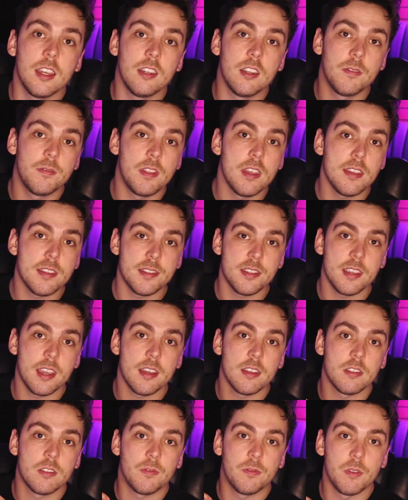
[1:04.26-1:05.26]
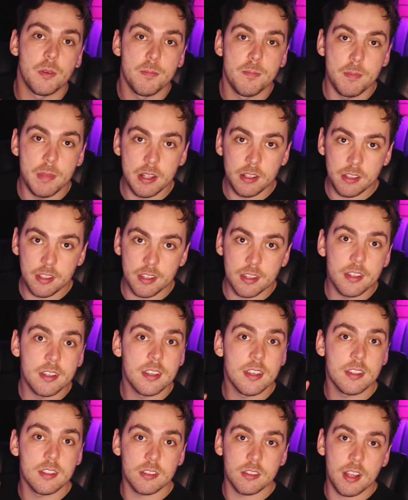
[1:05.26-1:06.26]
And if this sounds familiar,
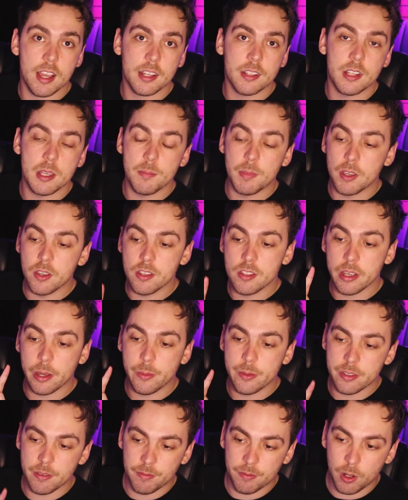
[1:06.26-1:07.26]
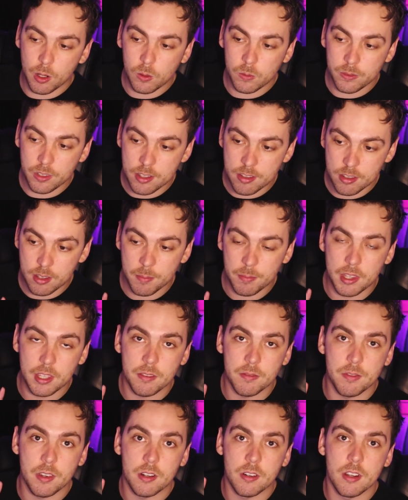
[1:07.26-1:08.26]
it's likely because I was involved in
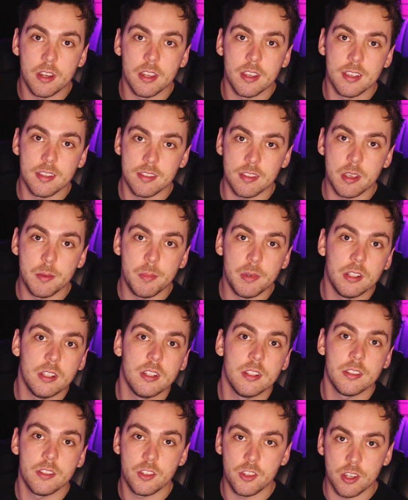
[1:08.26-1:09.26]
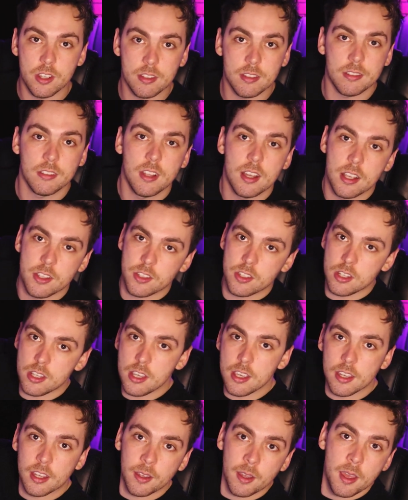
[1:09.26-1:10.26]
something very similar just last
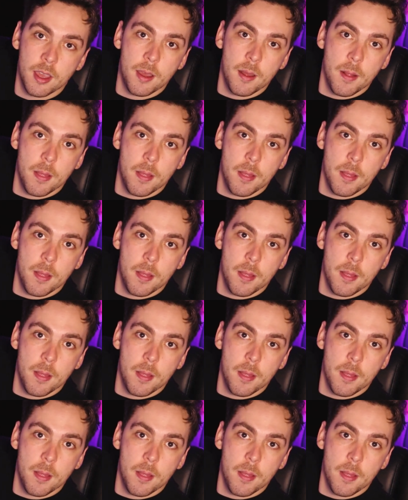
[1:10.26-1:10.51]
year.